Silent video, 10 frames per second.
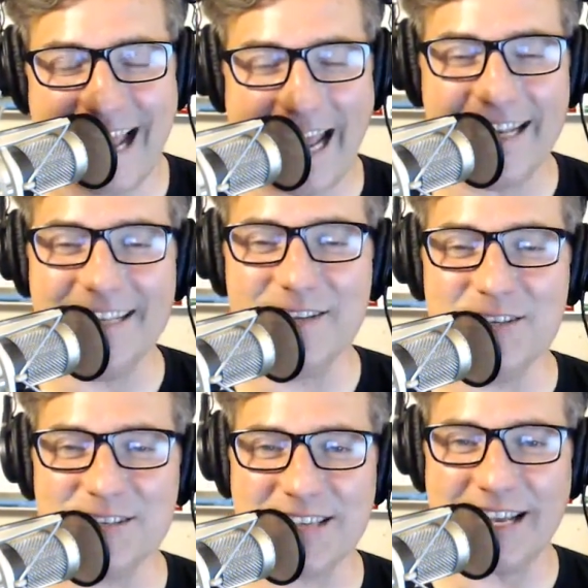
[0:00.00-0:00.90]
I need to
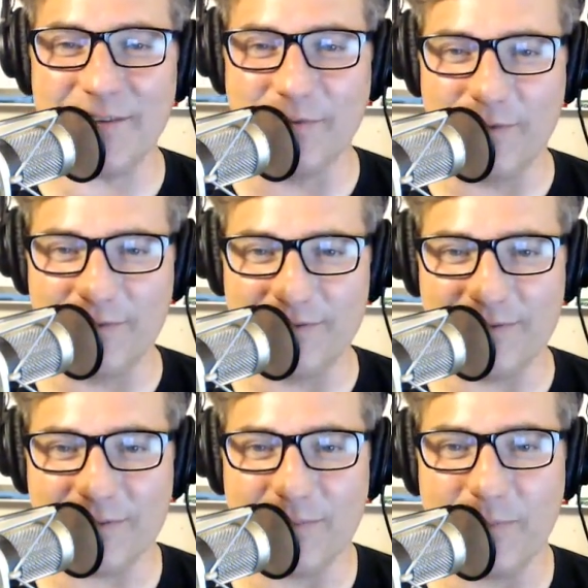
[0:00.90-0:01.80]
just kind of
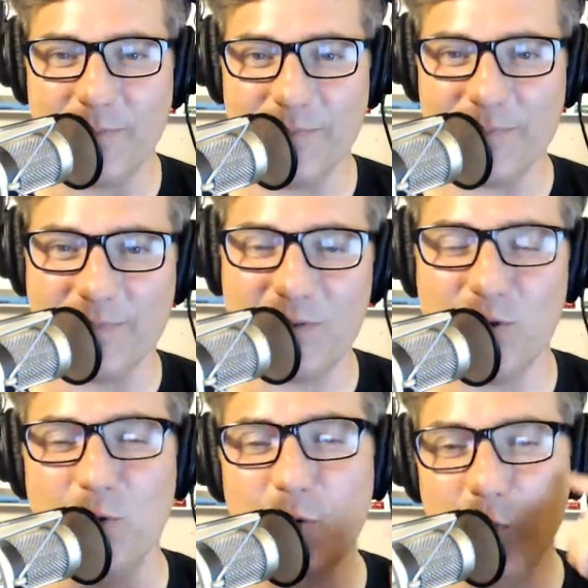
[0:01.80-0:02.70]

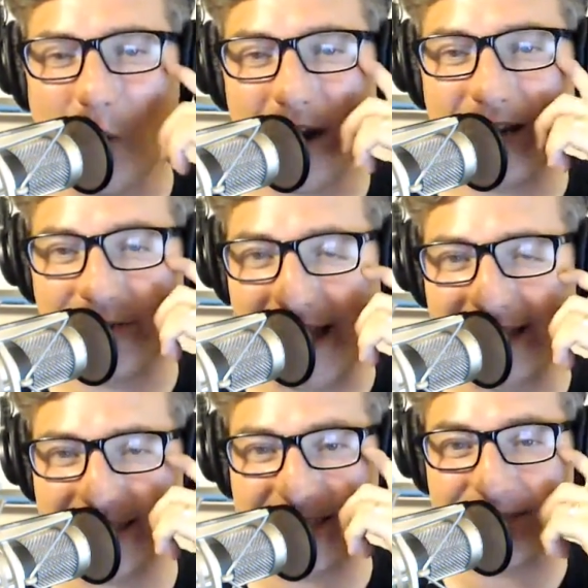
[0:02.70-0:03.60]
do one
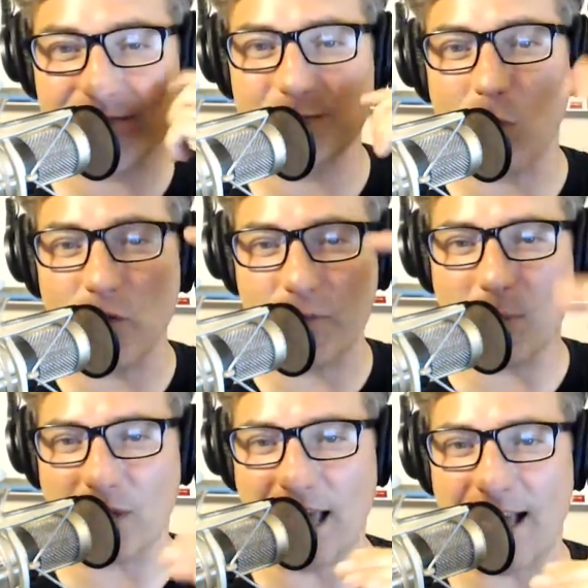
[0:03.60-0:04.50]
event, multiple
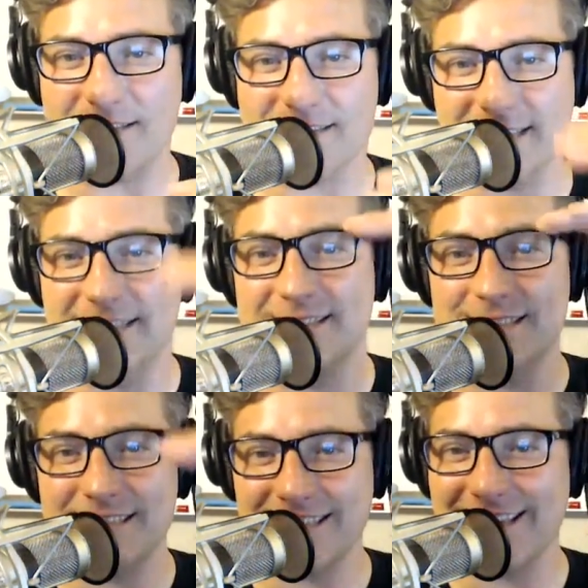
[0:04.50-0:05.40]
cons. Like this is
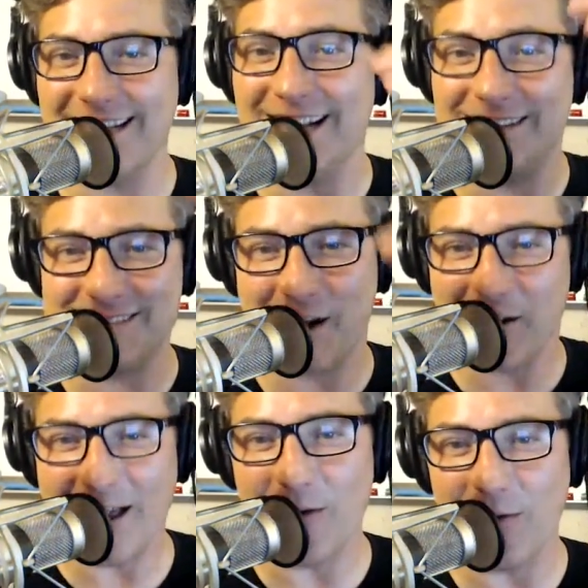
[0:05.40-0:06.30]
it, and it started
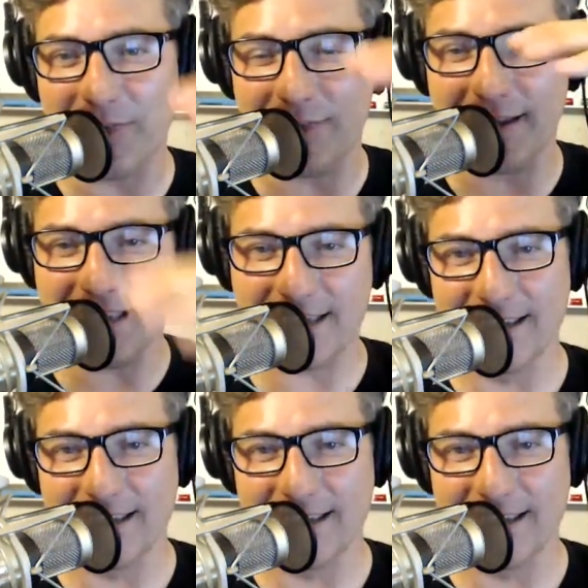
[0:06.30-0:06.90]
out with like.